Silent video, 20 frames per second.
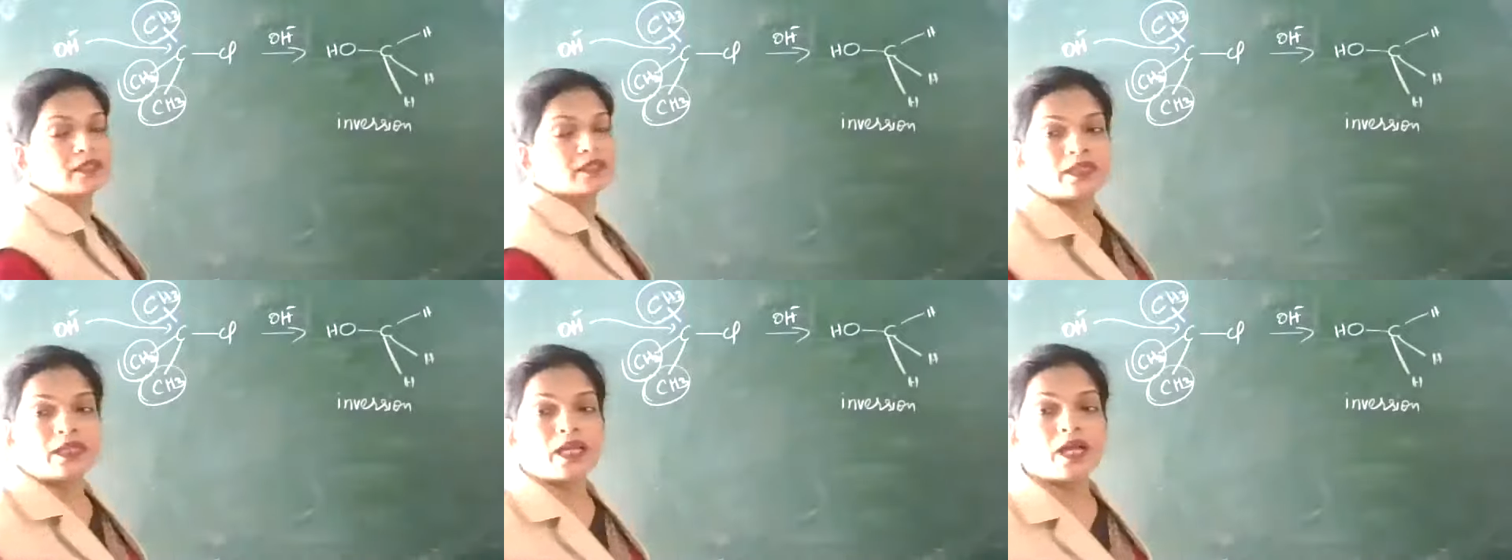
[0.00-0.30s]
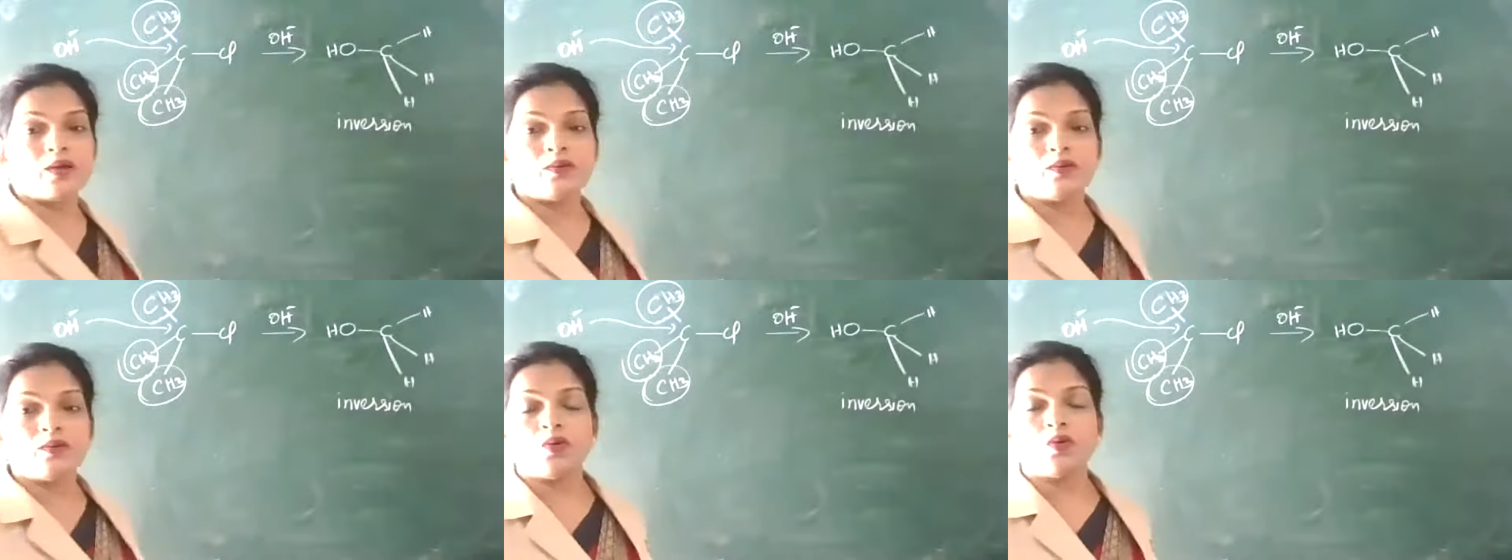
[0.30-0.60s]

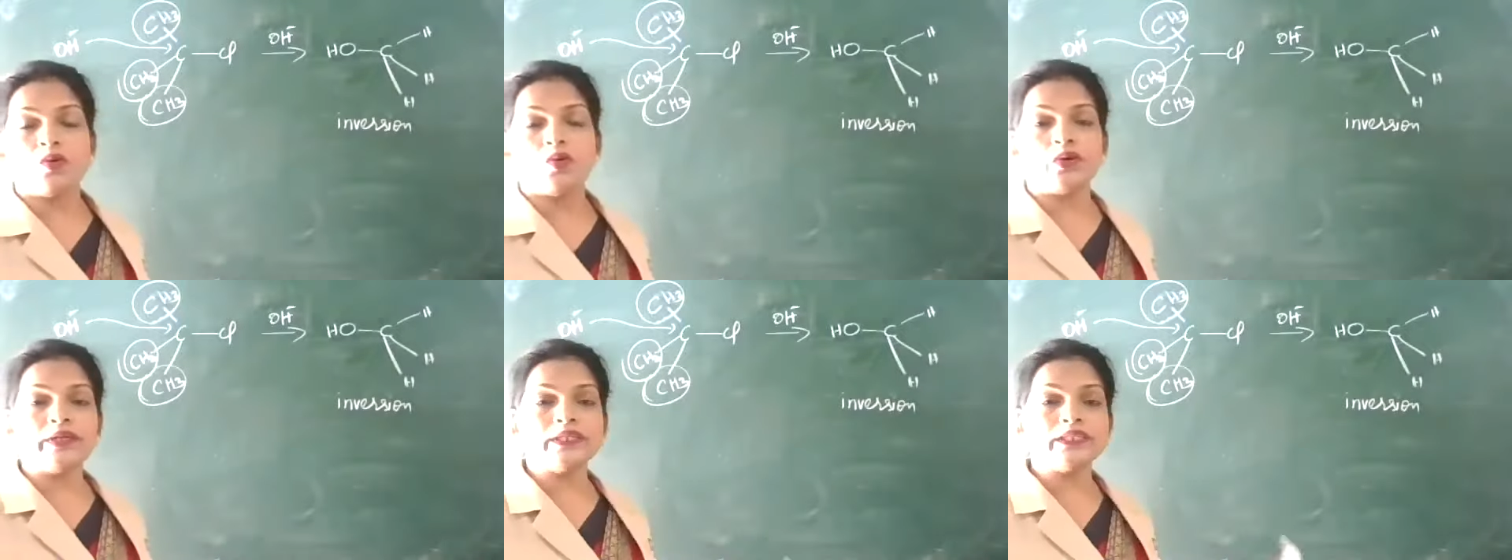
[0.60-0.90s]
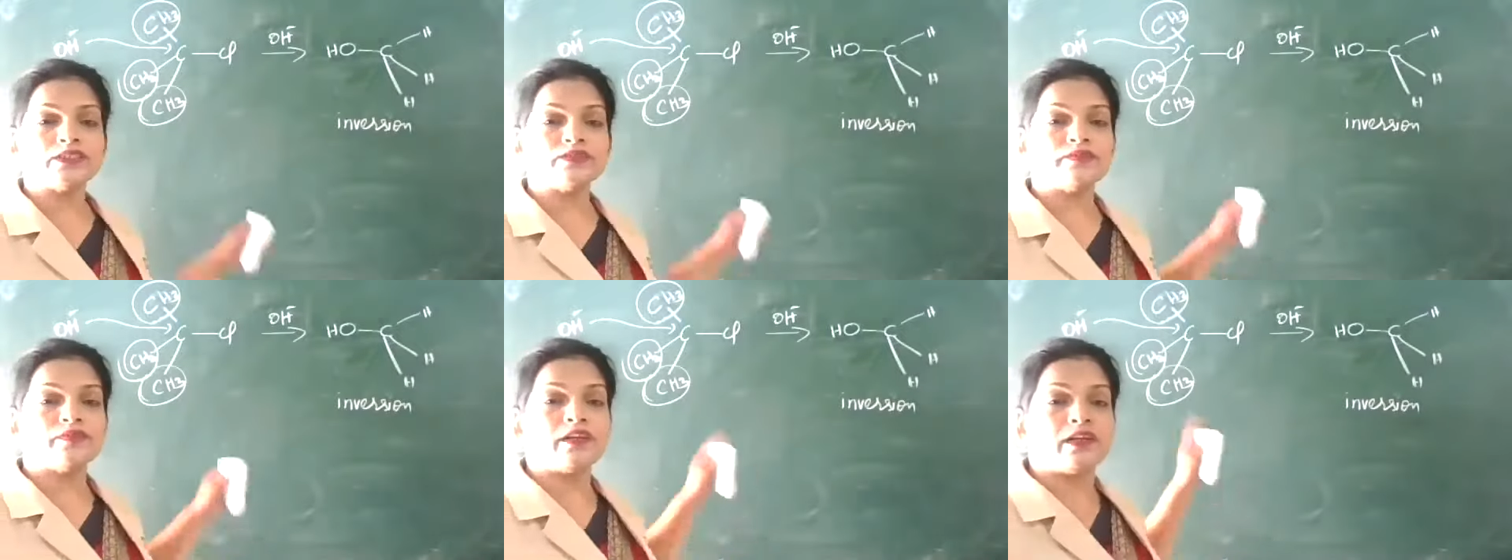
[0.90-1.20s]
Now,
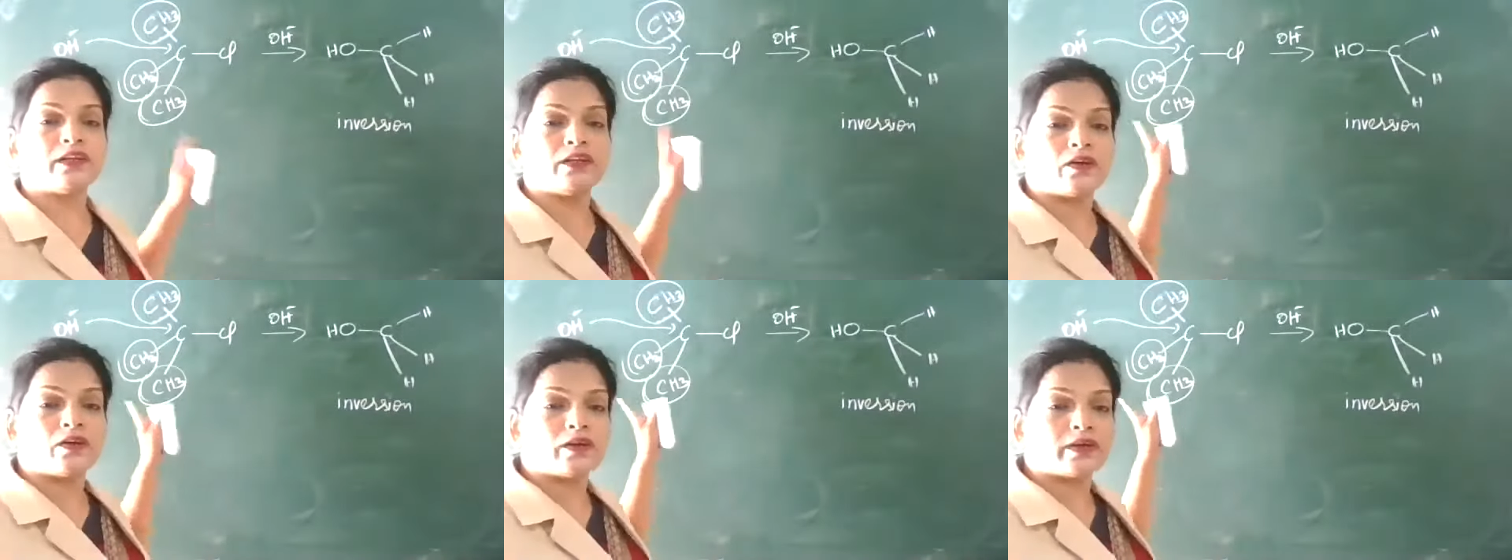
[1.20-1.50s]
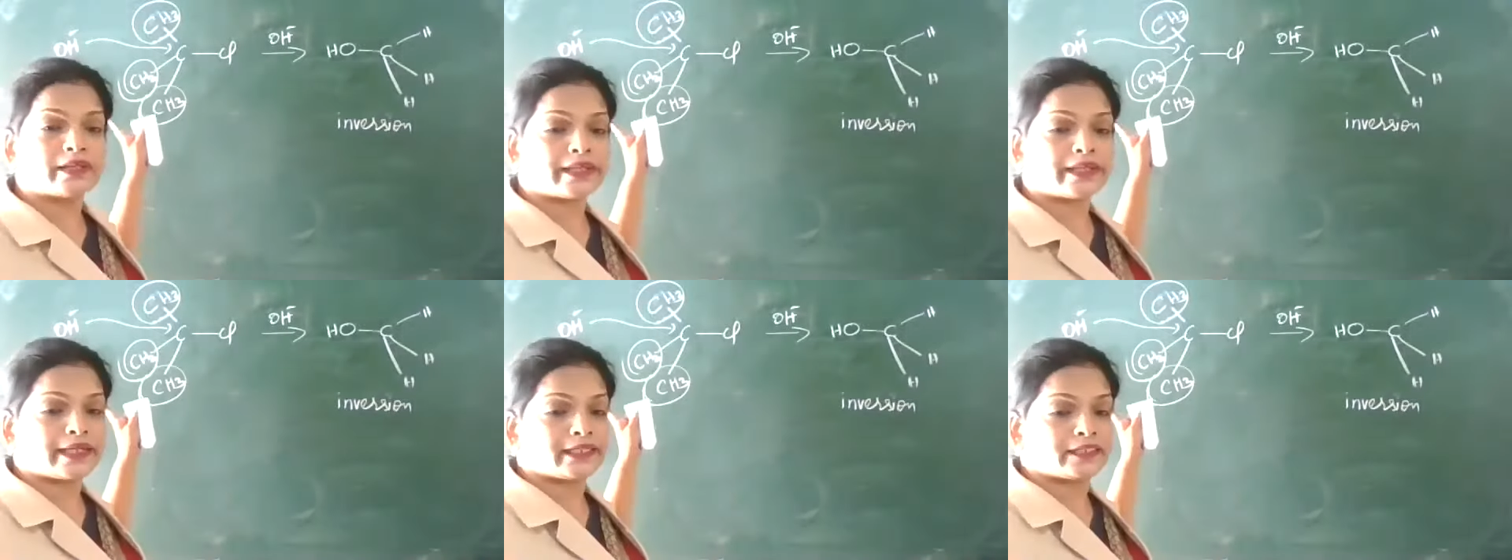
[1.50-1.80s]
OH will
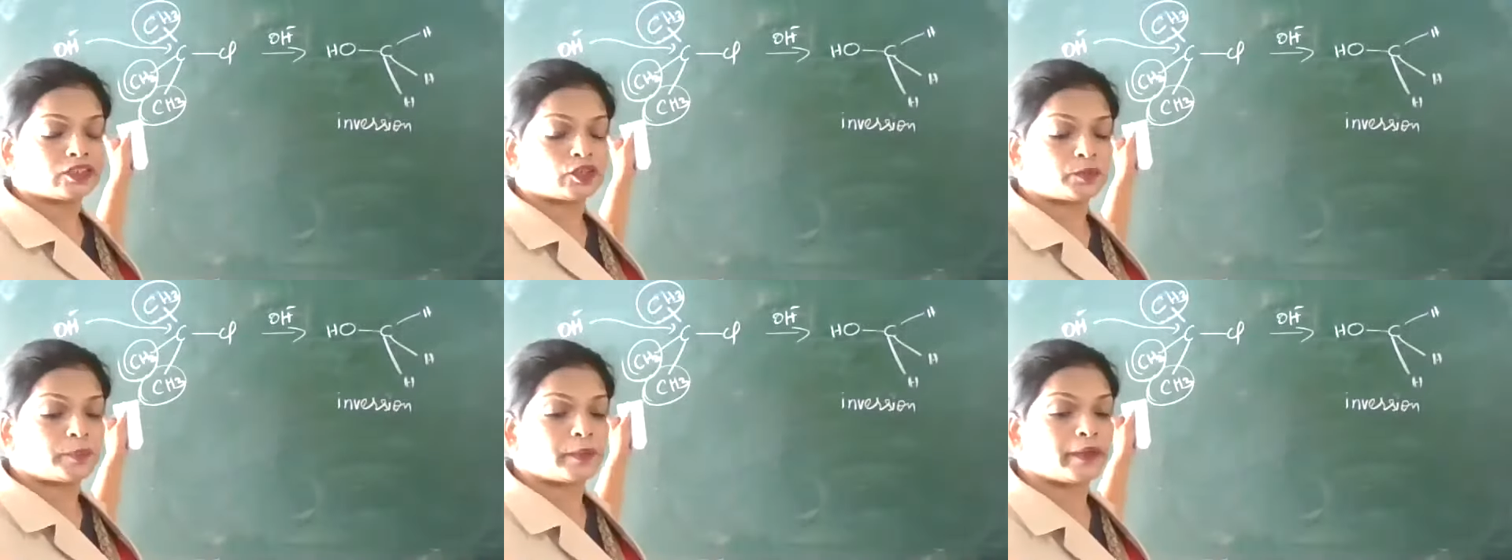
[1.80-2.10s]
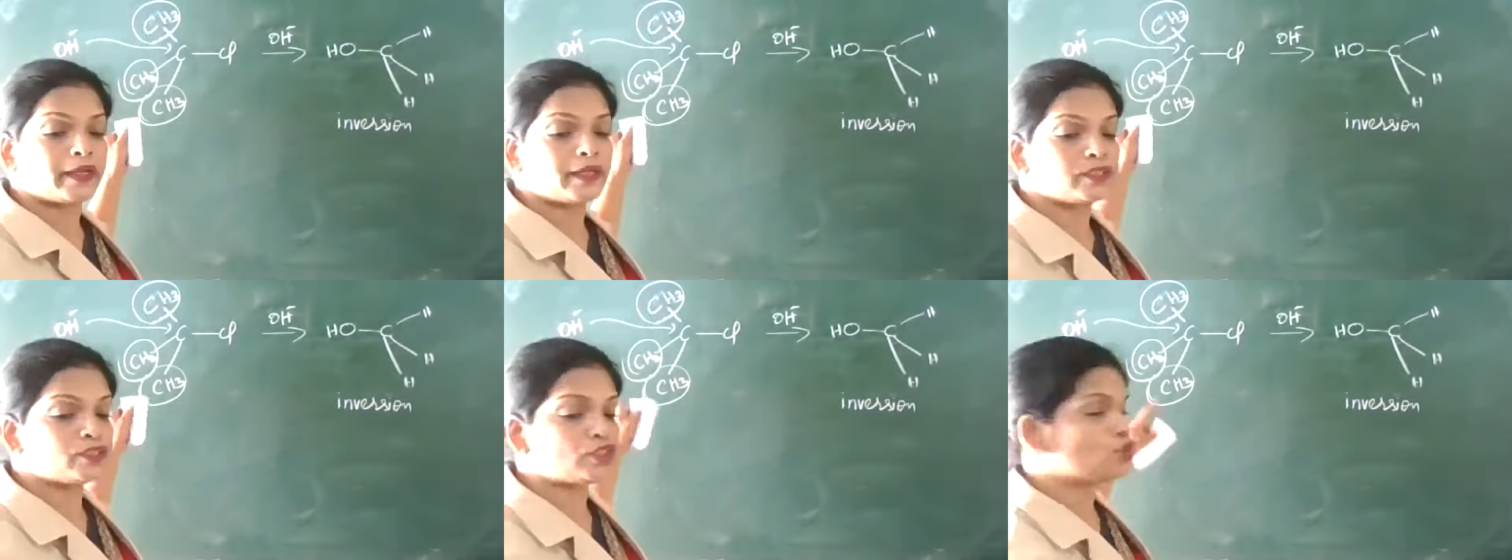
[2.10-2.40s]
not get
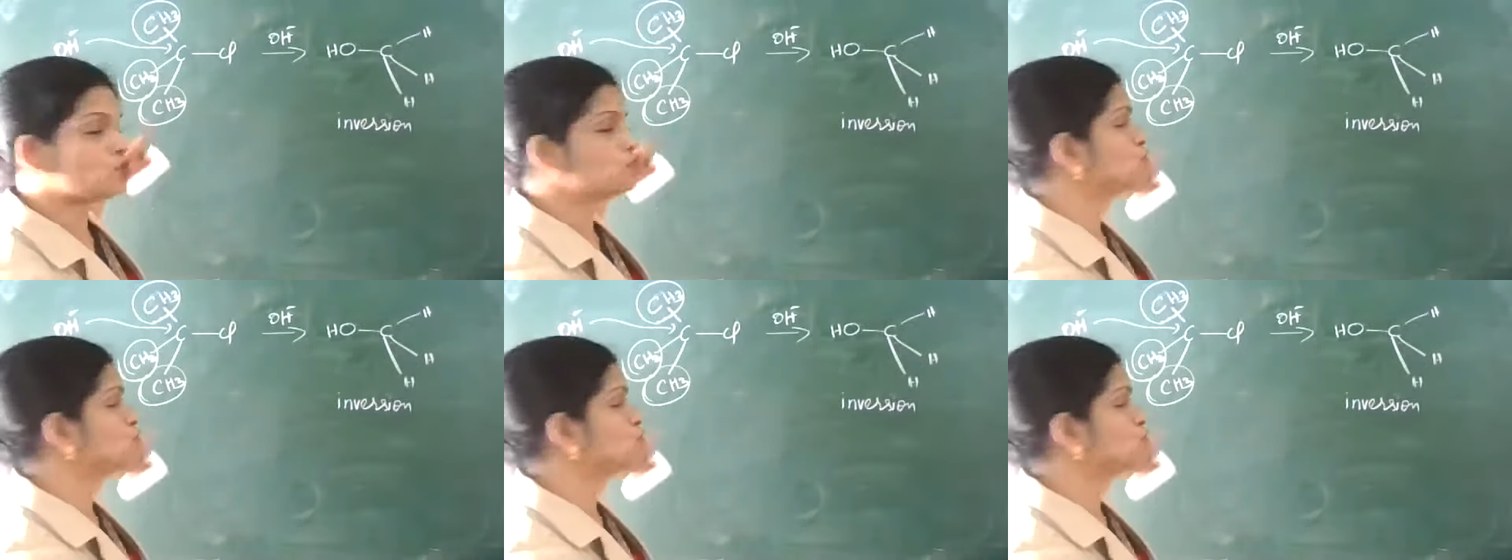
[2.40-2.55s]
space